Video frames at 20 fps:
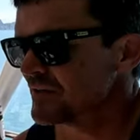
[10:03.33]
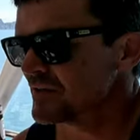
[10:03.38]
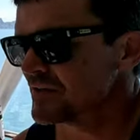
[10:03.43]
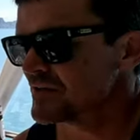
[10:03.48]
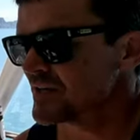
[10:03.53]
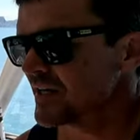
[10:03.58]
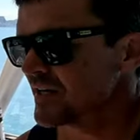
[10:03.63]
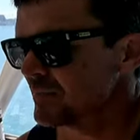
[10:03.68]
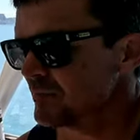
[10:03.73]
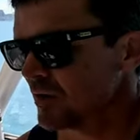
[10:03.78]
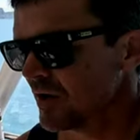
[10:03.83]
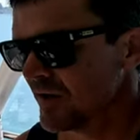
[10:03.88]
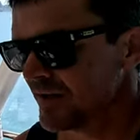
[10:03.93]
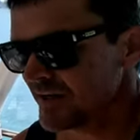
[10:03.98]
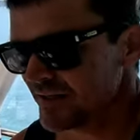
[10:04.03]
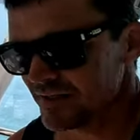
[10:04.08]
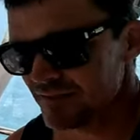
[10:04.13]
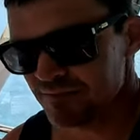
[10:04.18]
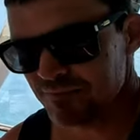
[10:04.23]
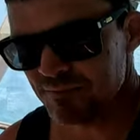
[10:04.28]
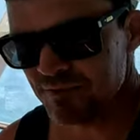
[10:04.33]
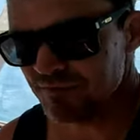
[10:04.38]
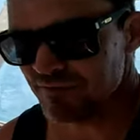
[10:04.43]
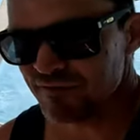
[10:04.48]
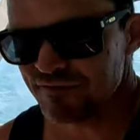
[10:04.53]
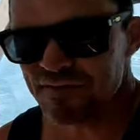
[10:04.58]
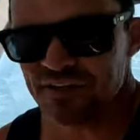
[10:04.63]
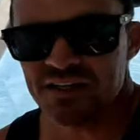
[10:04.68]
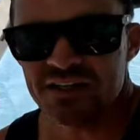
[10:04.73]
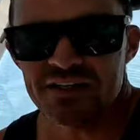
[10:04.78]
and just had a break and a bit of a
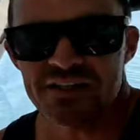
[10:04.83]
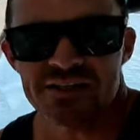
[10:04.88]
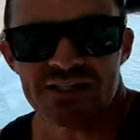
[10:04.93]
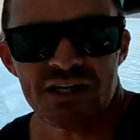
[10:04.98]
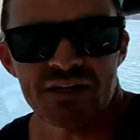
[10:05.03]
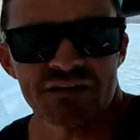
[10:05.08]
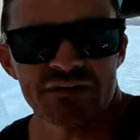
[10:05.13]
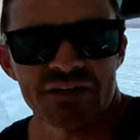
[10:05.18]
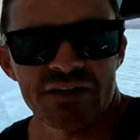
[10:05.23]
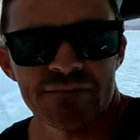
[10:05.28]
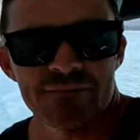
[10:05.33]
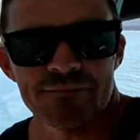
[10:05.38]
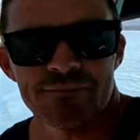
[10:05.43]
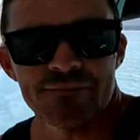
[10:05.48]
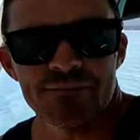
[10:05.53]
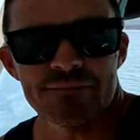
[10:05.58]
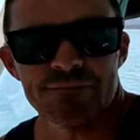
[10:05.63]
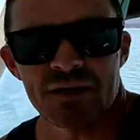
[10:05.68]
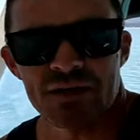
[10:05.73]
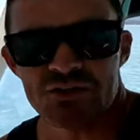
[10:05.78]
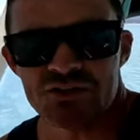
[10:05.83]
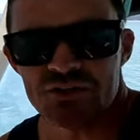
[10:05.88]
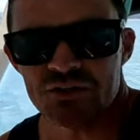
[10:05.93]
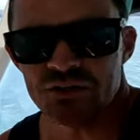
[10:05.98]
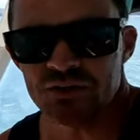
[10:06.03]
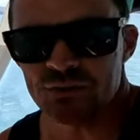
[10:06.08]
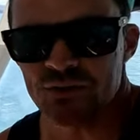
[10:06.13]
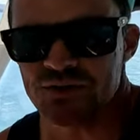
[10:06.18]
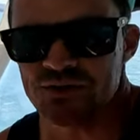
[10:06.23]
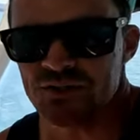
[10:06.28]
feed and stuff, and then punched it
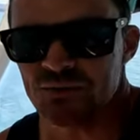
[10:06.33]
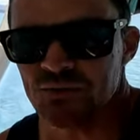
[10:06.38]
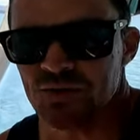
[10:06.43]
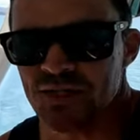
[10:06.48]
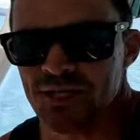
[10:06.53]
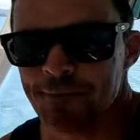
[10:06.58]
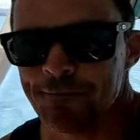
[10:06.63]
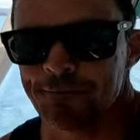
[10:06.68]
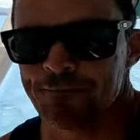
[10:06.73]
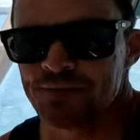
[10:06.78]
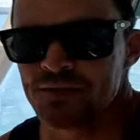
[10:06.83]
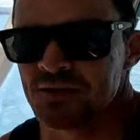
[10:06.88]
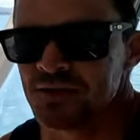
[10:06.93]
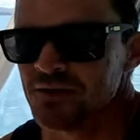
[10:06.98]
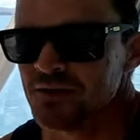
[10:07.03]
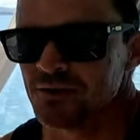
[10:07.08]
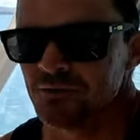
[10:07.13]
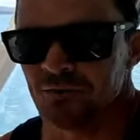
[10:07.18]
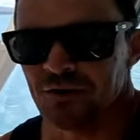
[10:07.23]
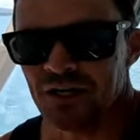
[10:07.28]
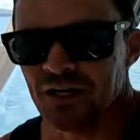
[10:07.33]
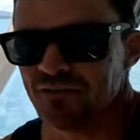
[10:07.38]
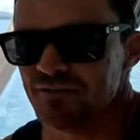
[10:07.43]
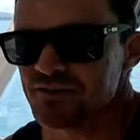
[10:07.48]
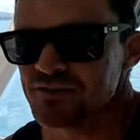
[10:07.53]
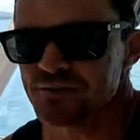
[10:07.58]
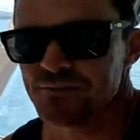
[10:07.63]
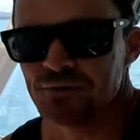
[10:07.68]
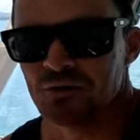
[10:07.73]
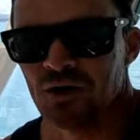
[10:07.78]
on the rest of the way run
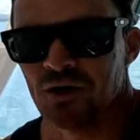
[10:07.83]
over some